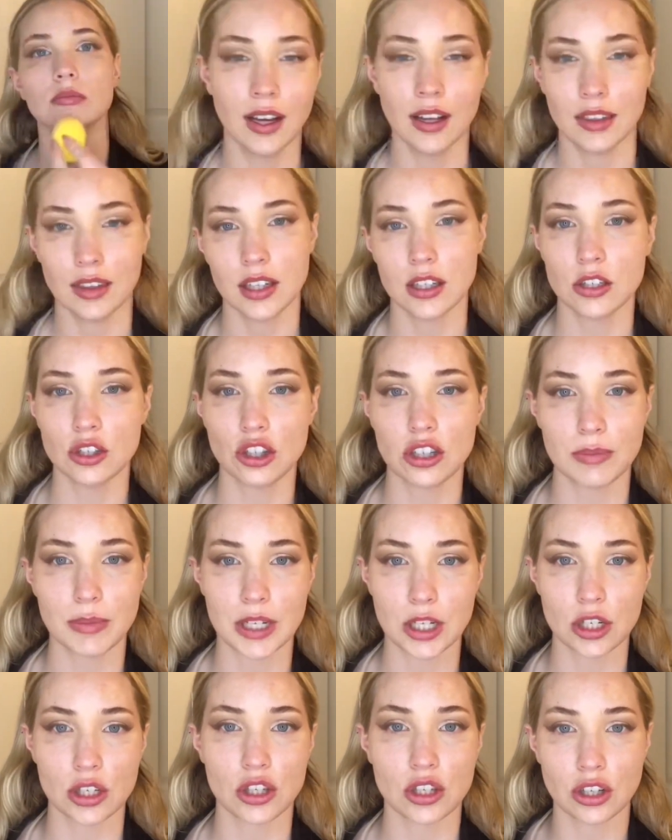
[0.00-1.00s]
That is just meant
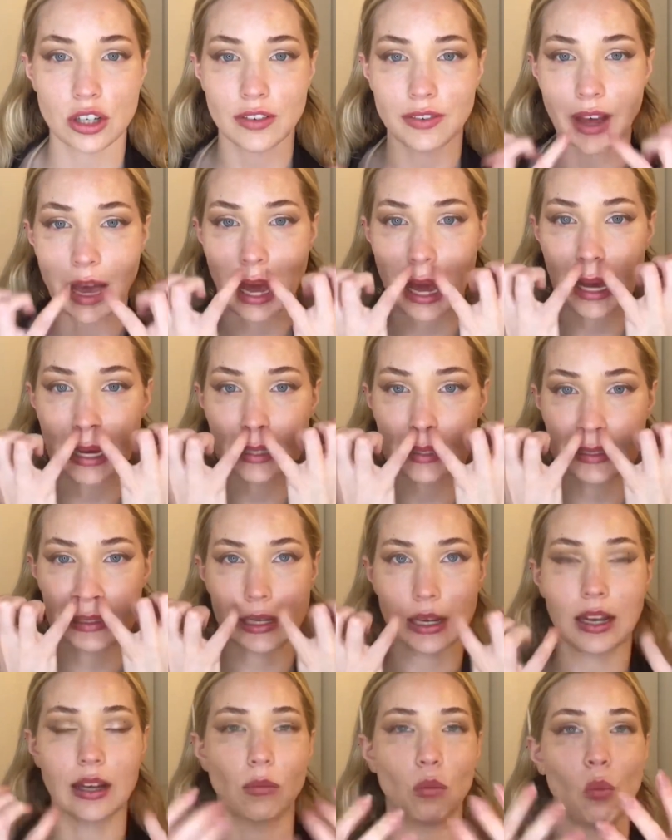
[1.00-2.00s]
to serve as
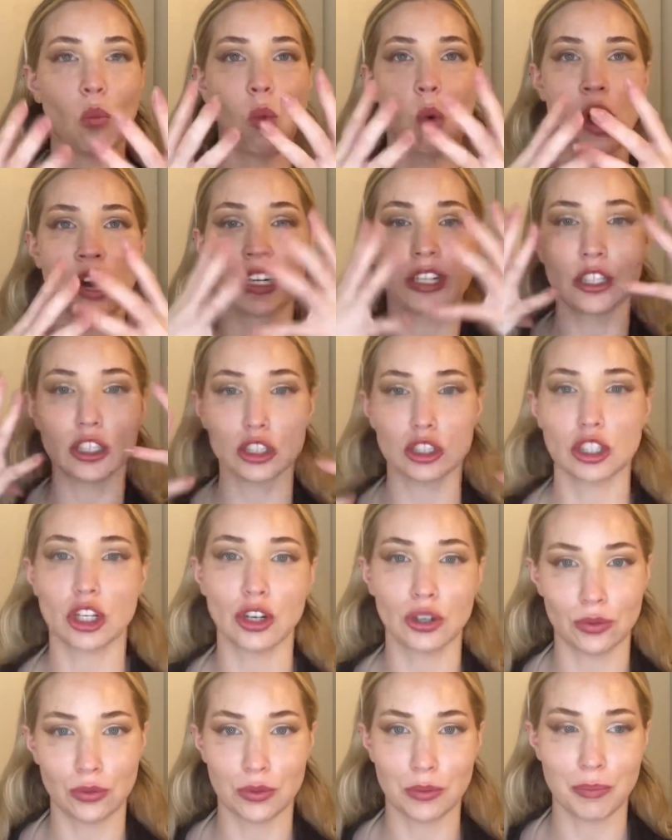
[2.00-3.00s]
one
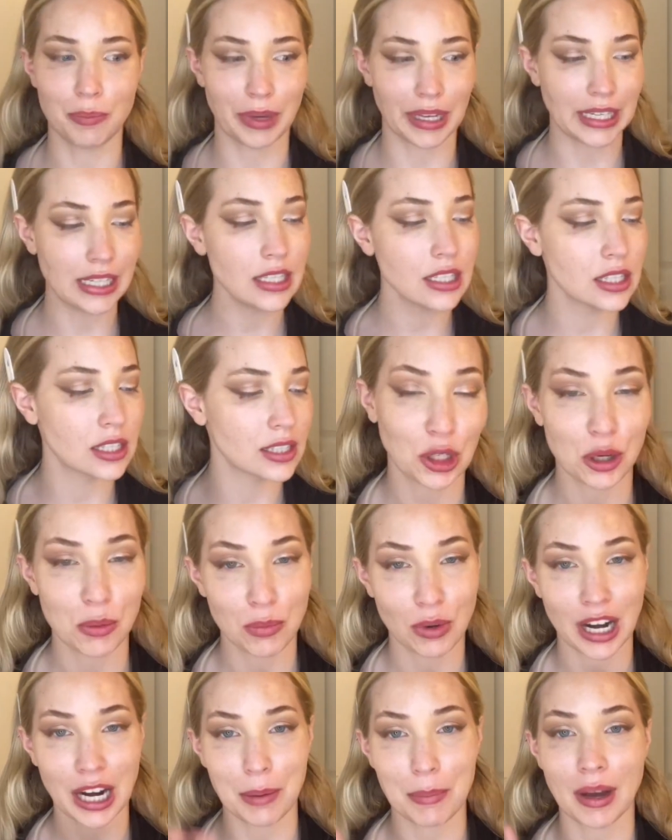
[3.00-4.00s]
tone base. I'm gonna
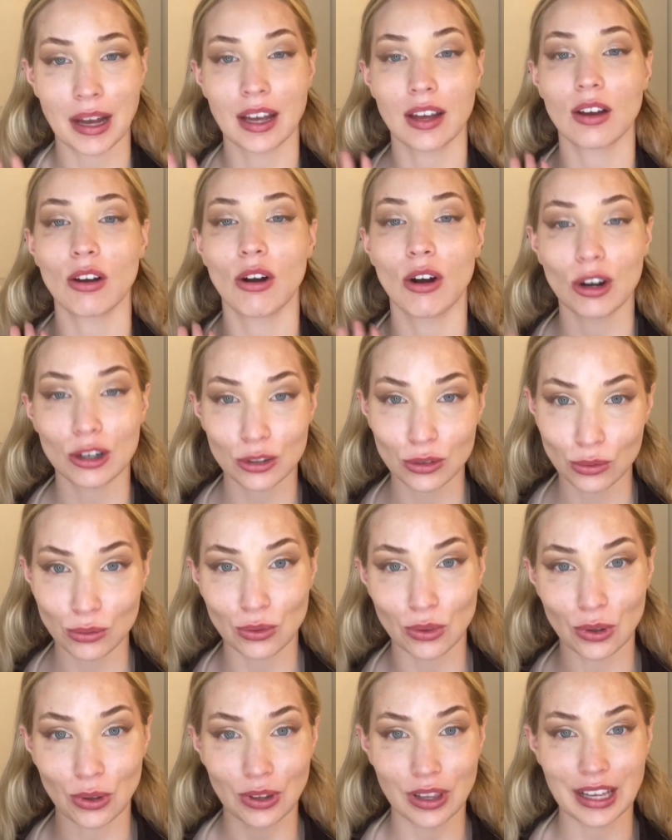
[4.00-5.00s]
break my cardinal
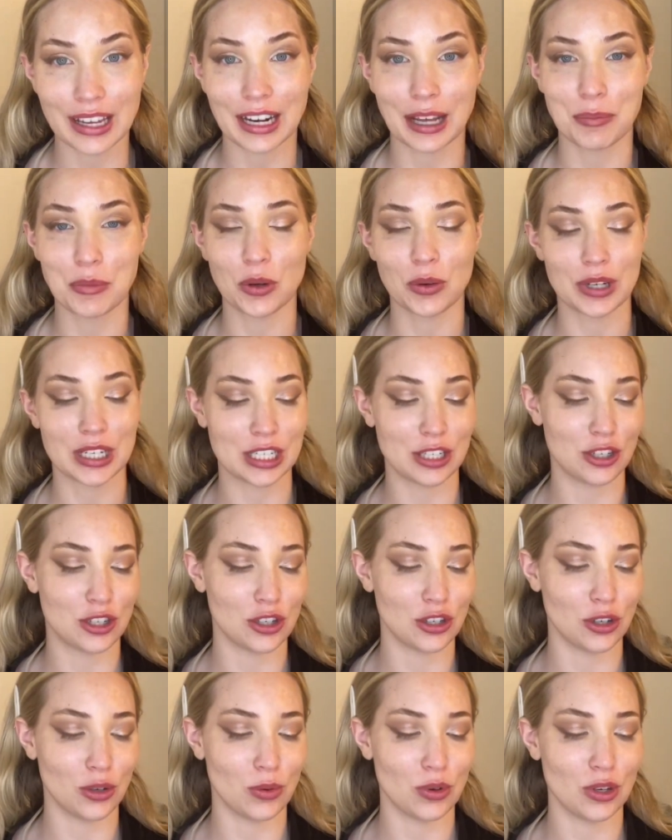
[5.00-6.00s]
rule and I'm going
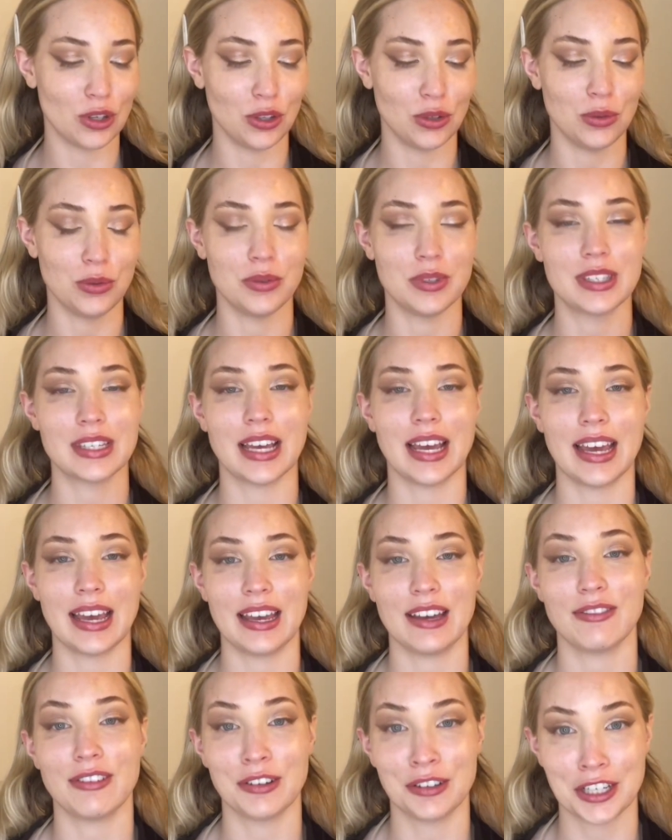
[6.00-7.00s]
to use a
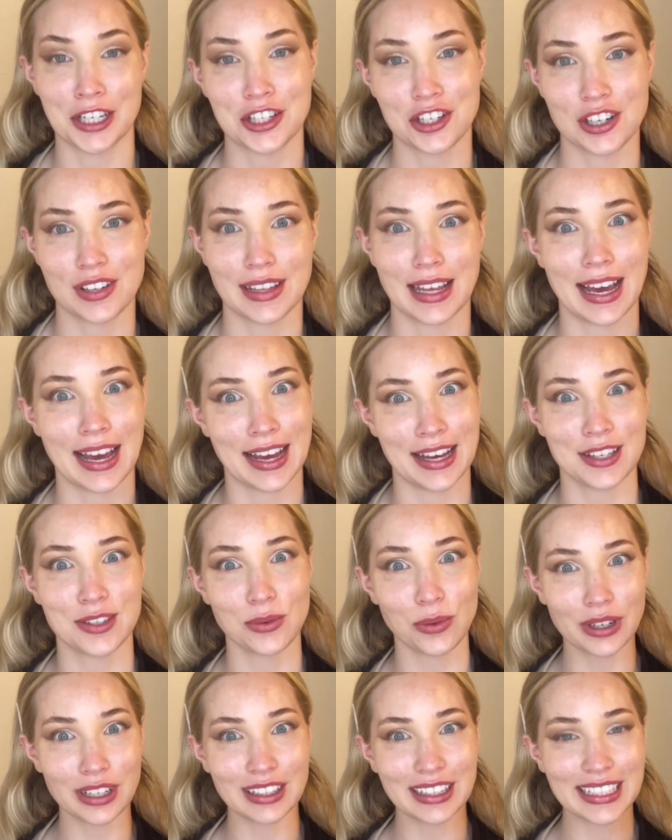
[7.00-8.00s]
foundation that has
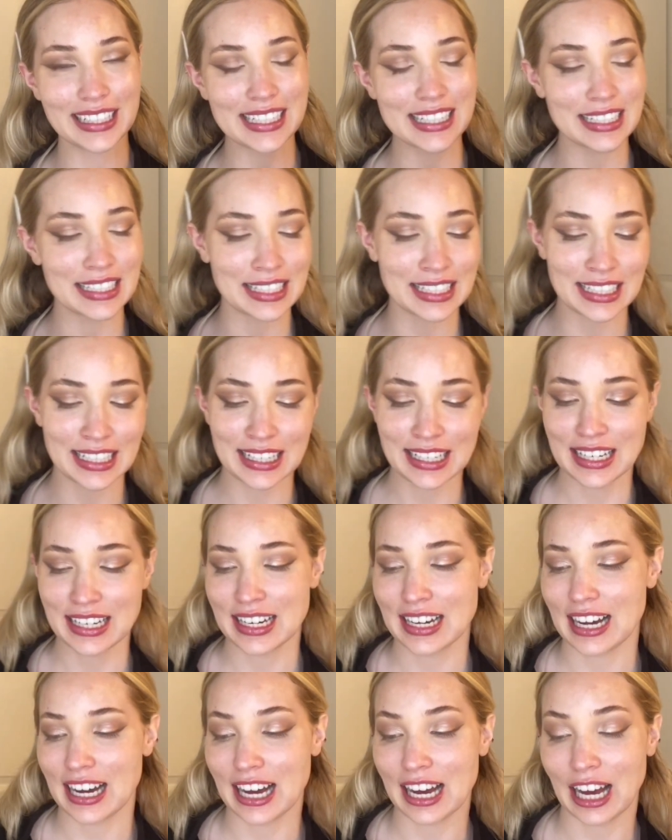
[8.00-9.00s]
oil in it.
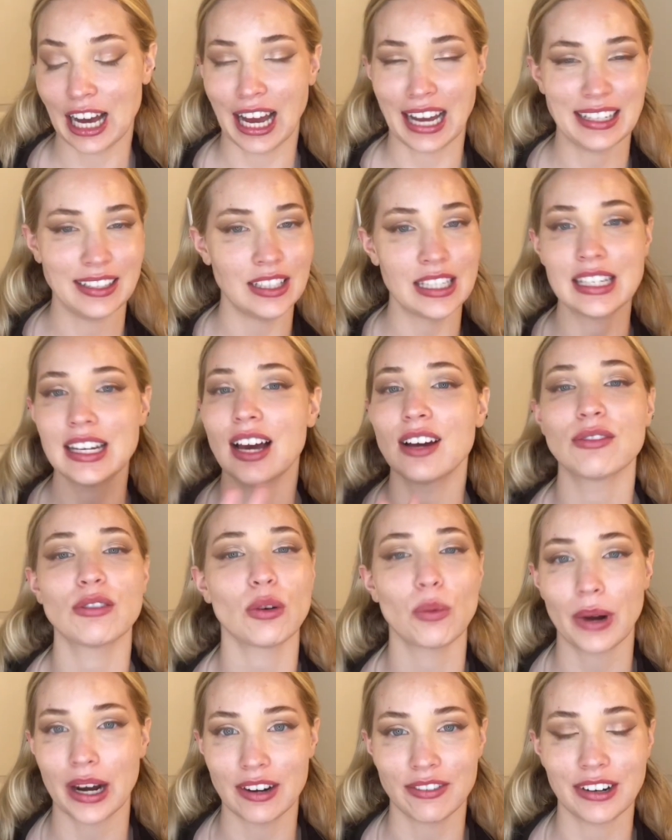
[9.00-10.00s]
I never
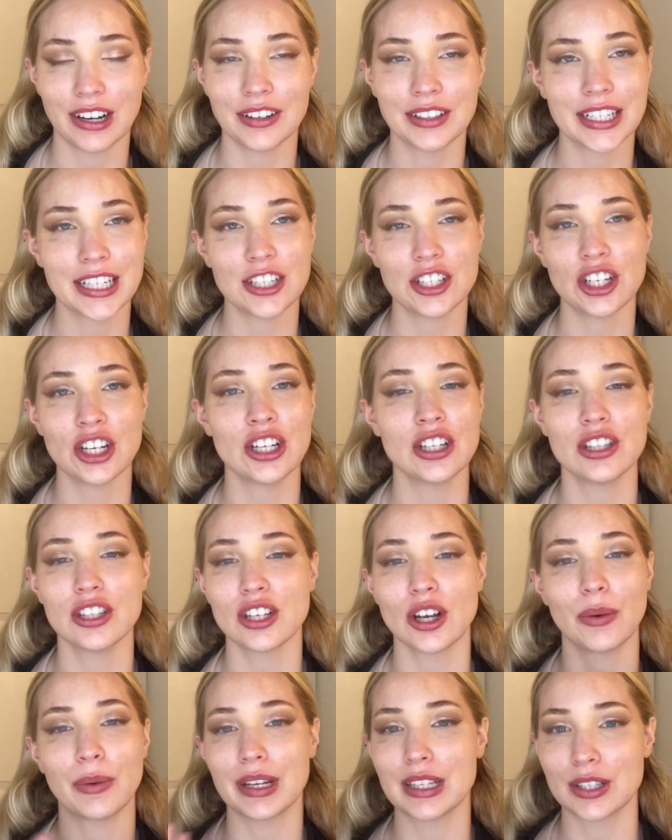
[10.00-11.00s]
wear foundation,
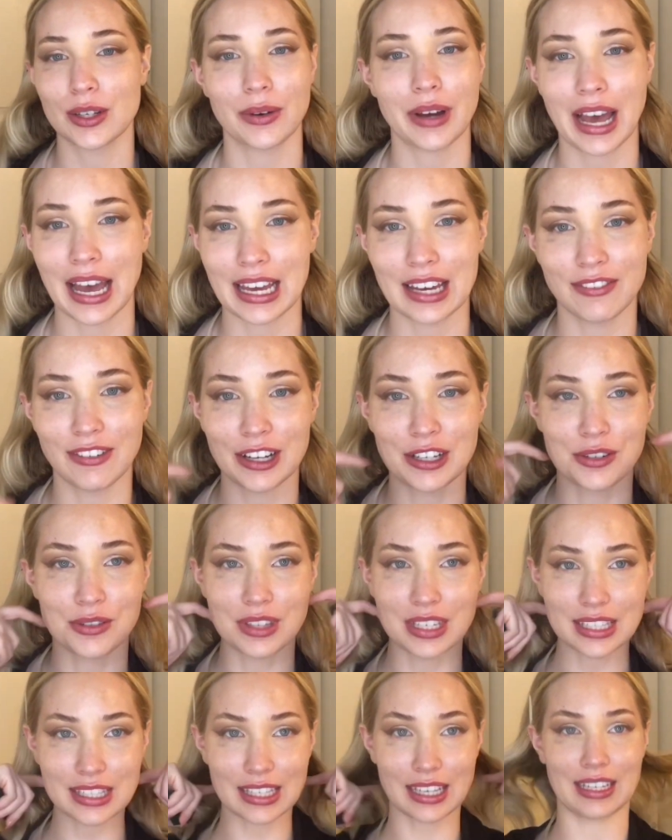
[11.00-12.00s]
so it's okay if I do
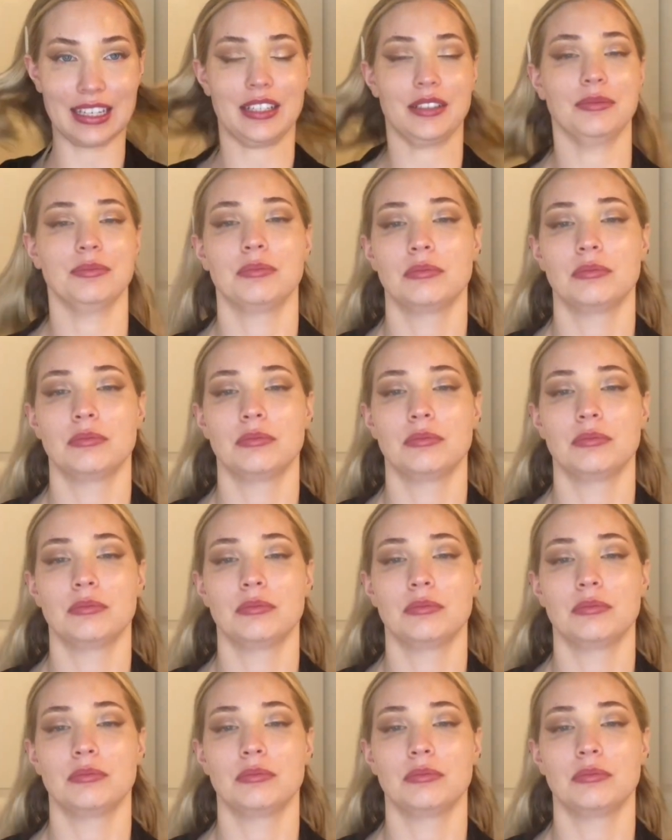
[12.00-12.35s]
this like